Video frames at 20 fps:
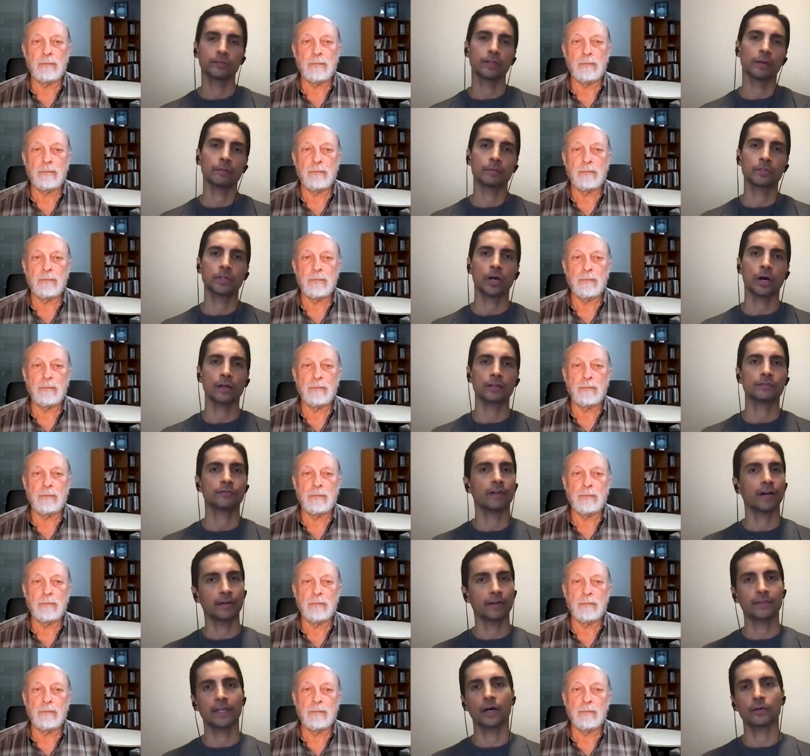Speaker 1: them cost
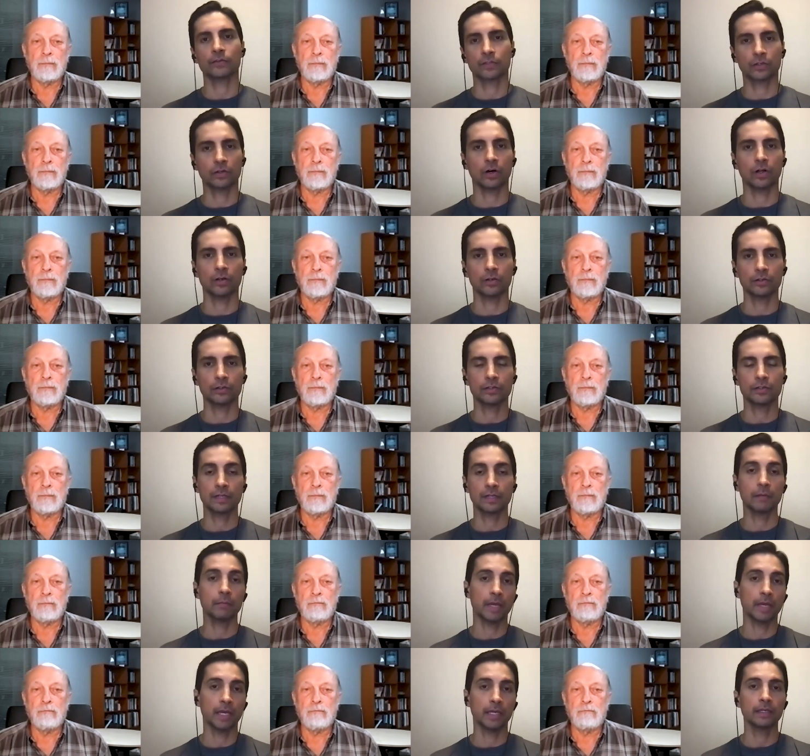$5,000.
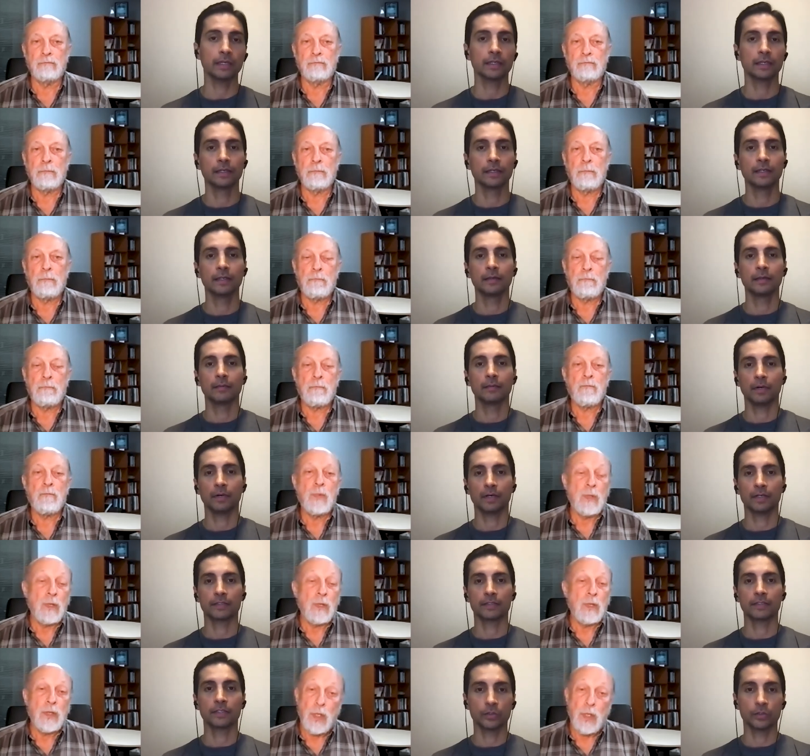Some may,
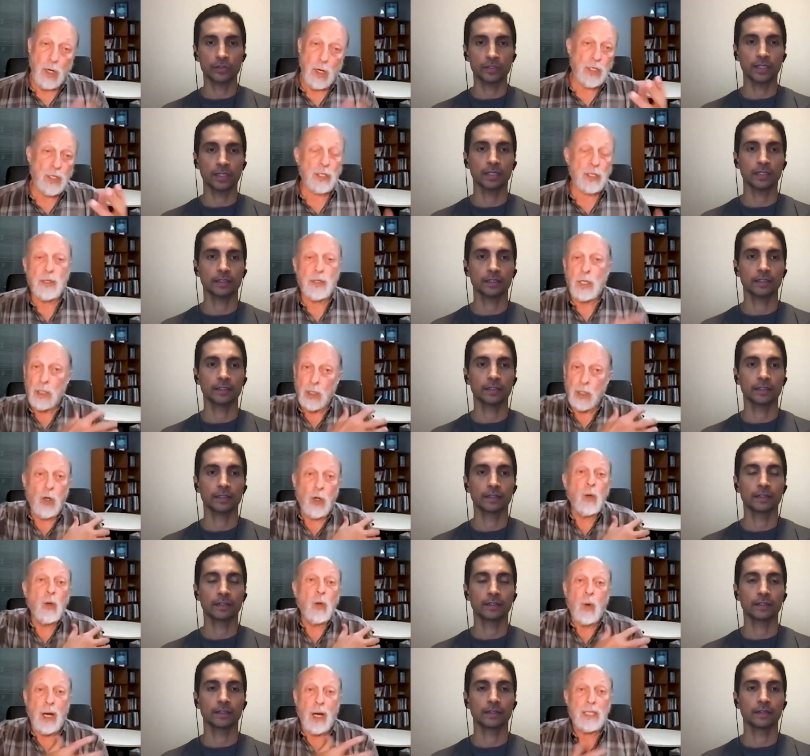but
Speaker 2: there are local
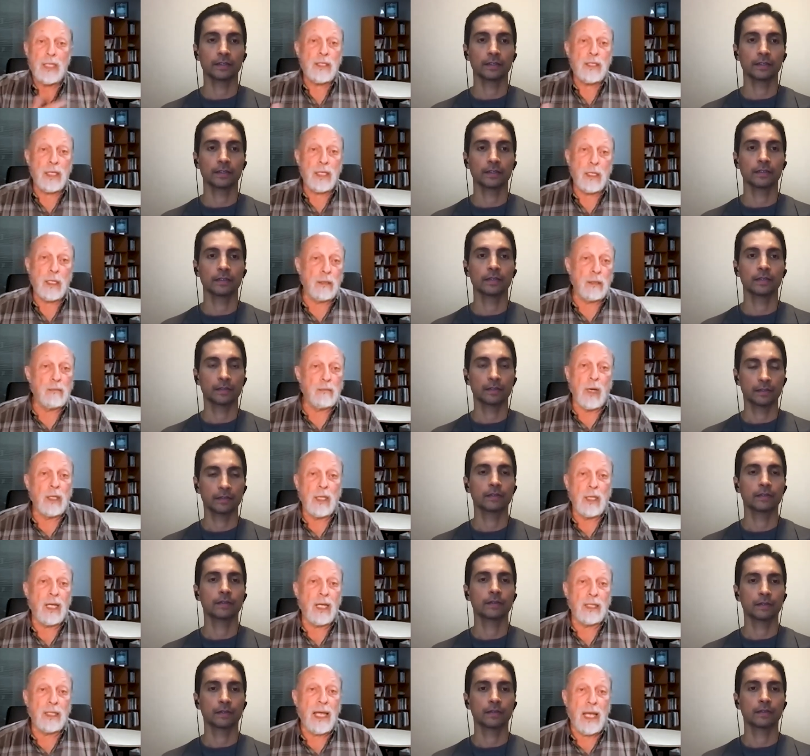ones that are a
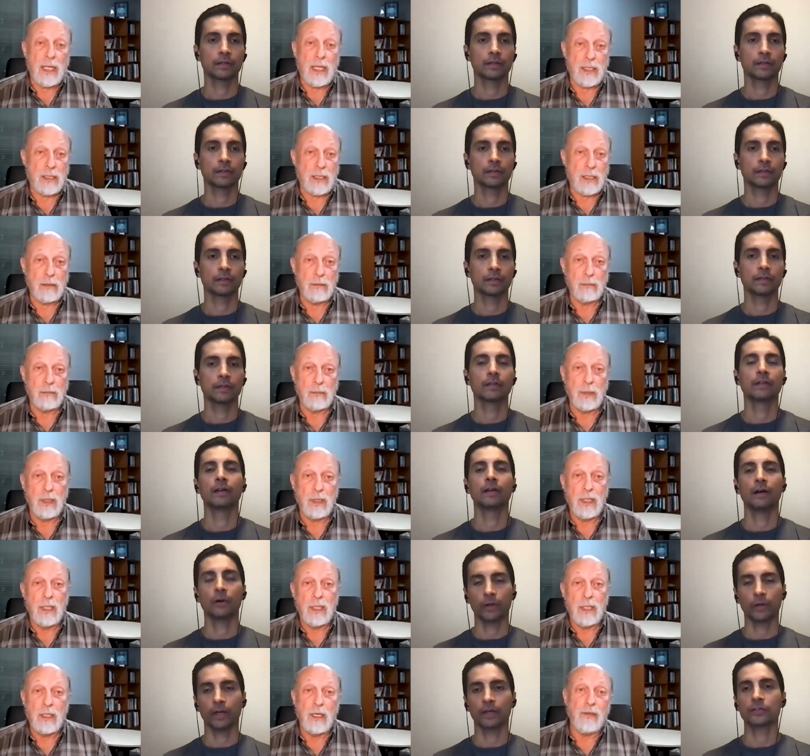lot less.
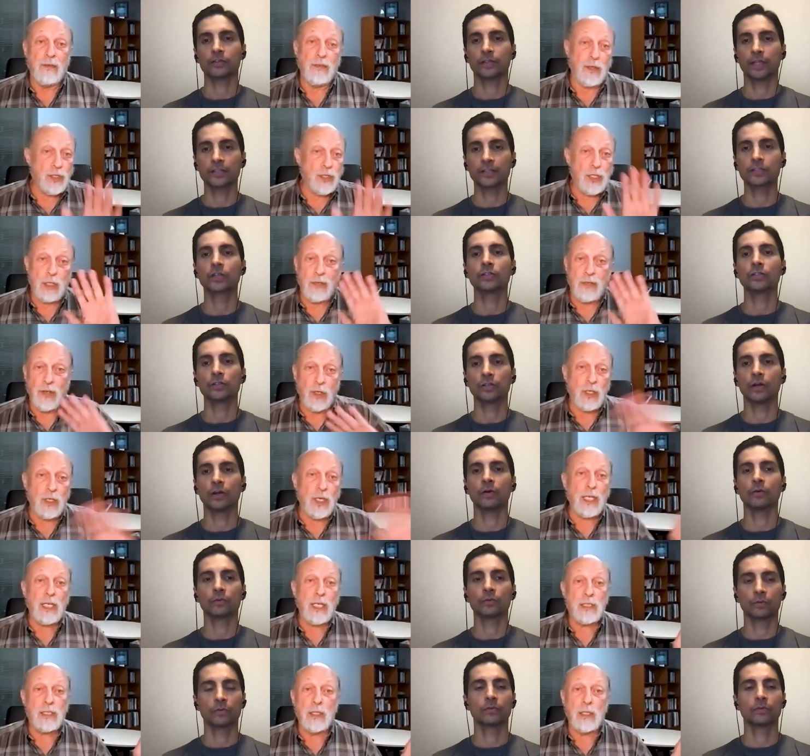
Speaker 1: Okay, so
Speaker 2: that's good to know. If
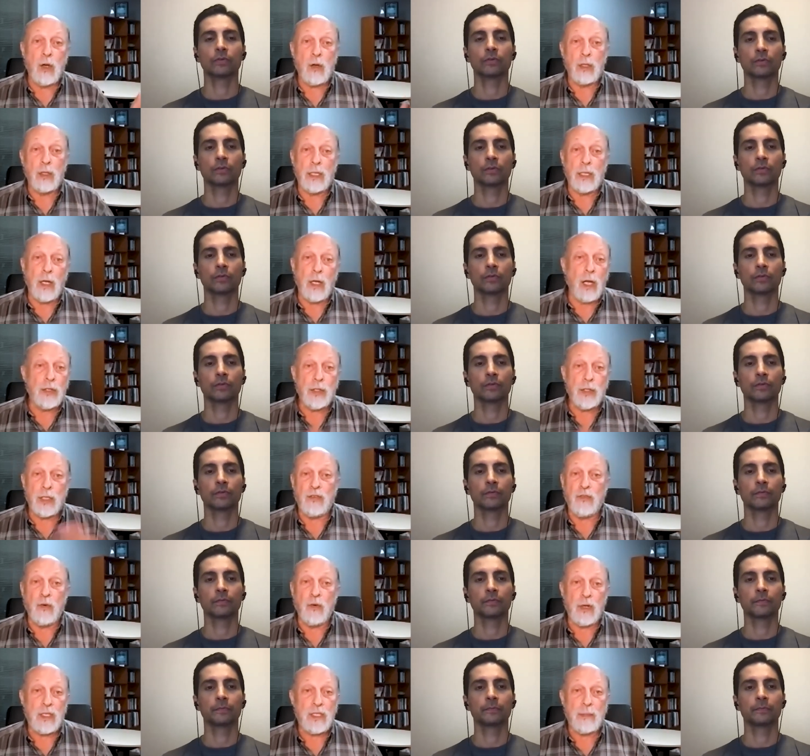it's local and all you can
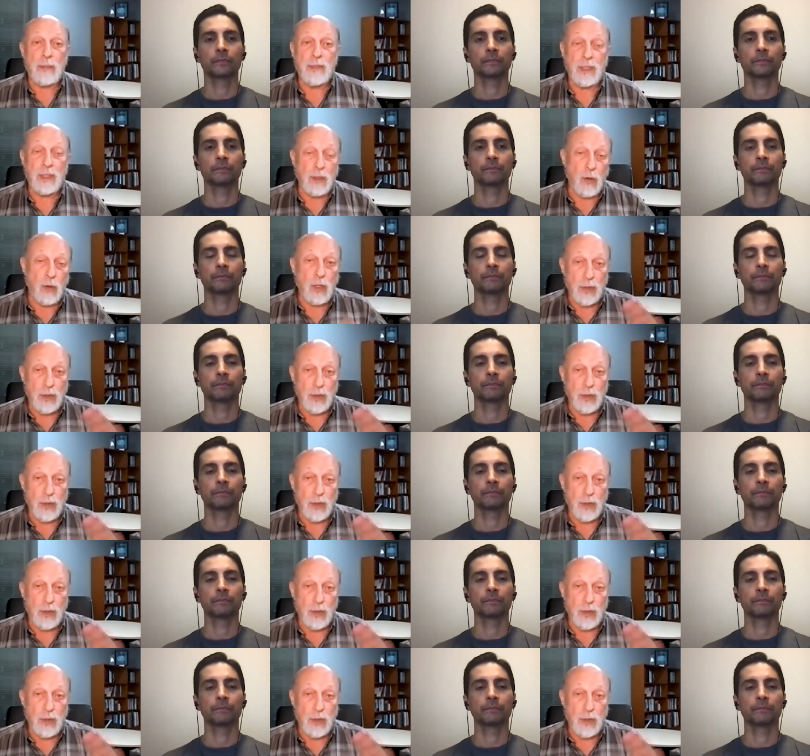afford is something local,